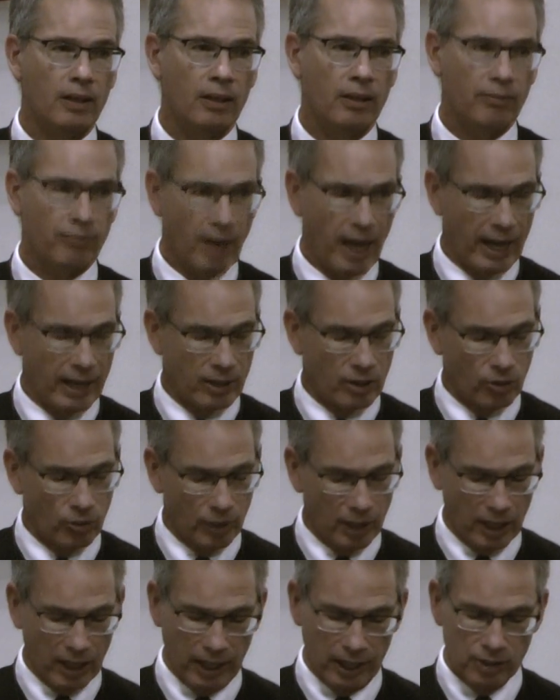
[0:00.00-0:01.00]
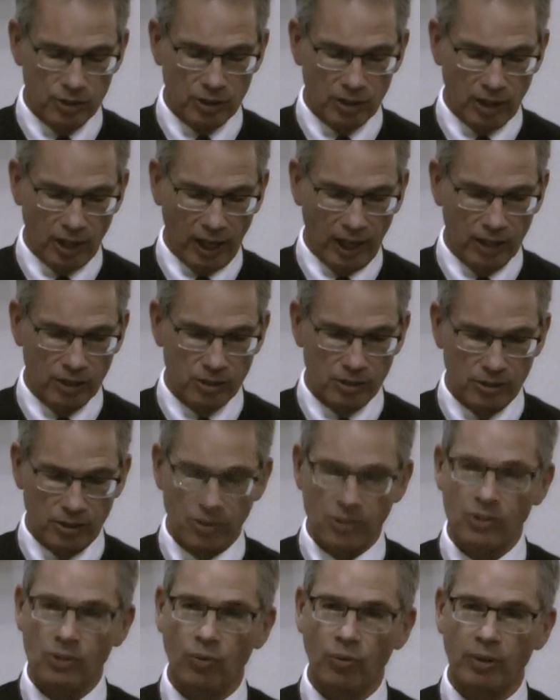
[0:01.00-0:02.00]
if ongoing education
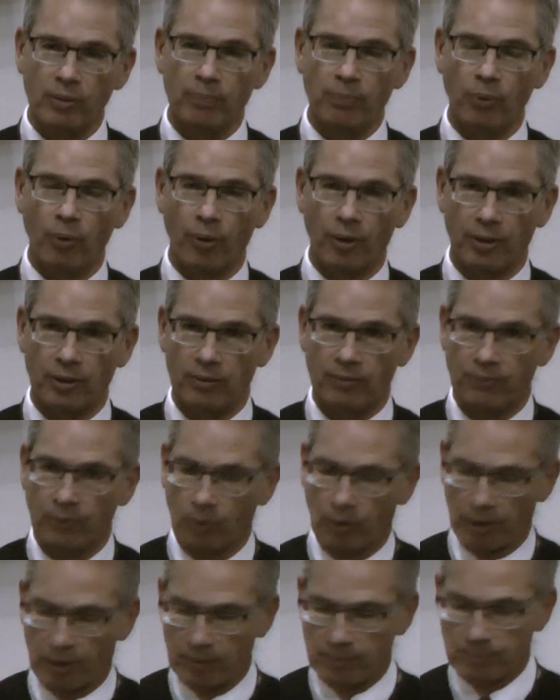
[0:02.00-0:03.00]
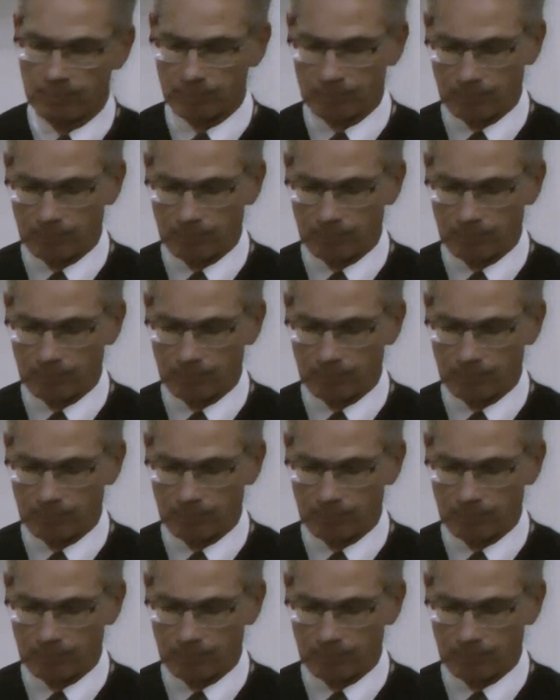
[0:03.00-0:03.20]
is so important for